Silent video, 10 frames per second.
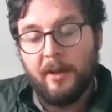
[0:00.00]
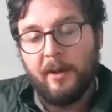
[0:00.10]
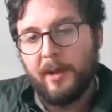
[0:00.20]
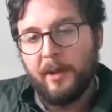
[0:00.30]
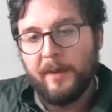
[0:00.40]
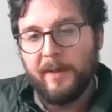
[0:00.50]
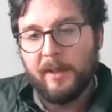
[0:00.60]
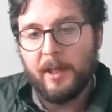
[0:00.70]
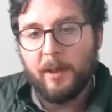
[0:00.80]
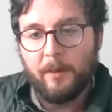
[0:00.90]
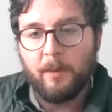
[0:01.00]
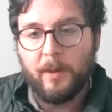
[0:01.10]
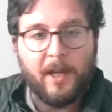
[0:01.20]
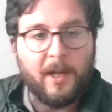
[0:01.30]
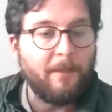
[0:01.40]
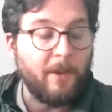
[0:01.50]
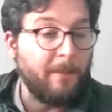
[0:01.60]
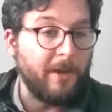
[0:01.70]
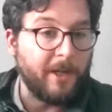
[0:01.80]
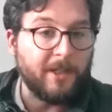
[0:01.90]
You know, I think we feel like we ended up in
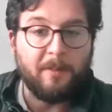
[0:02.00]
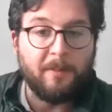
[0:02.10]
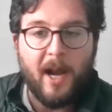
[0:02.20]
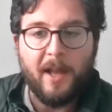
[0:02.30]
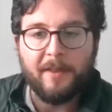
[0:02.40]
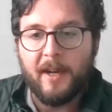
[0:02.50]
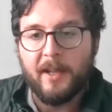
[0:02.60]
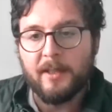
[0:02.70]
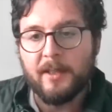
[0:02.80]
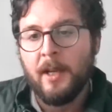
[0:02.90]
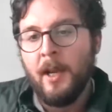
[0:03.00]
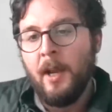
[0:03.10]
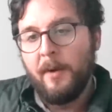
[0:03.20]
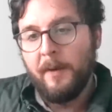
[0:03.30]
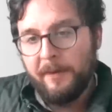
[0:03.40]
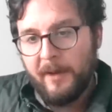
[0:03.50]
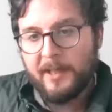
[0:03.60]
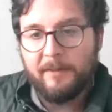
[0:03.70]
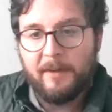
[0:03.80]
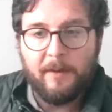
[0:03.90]
a pretty good spot that is
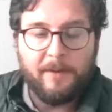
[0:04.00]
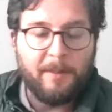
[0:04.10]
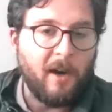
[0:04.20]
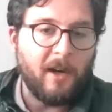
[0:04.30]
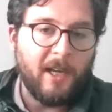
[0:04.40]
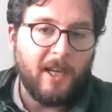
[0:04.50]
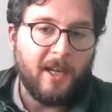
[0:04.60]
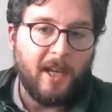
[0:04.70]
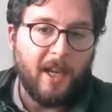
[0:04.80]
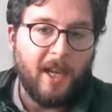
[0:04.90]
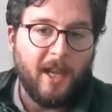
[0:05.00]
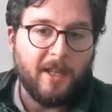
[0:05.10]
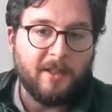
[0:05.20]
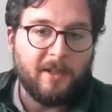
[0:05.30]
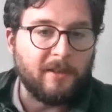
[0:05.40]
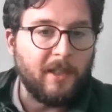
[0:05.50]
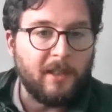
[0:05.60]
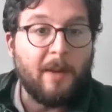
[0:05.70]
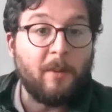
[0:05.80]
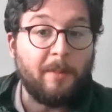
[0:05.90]
reflective of the market and certainly
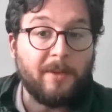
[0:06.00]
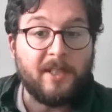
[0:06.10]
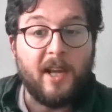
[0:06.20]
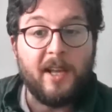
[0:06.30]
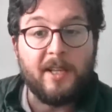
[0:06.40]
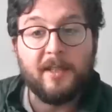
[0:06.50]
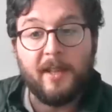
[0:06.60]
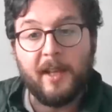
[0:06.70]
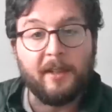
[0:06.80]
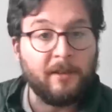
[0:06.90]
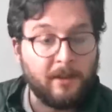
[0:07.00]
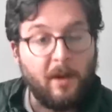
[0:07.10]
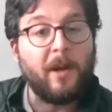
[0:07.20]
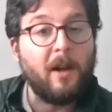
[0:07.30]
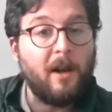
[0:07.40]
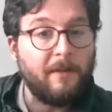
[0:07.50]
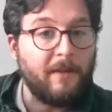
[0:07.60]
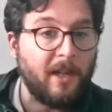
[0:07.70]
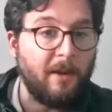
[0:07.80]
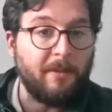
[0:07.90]
a lot more precise than going off
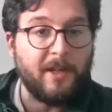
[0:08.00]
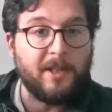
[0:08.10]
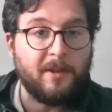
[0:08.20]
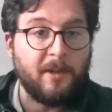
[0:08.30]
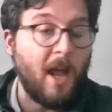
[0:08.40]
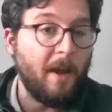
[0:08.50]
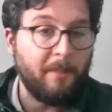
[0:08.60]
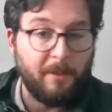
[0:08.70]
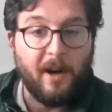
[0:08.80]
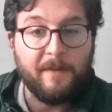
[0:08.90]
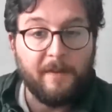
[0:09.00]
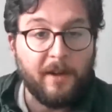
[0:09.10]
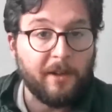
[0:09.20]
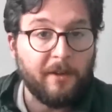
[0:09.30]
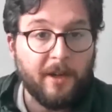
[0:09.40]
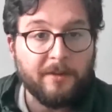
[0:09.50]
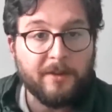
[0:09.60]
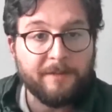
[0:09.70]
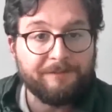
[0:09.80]
of the company's uh, prior funding rounds.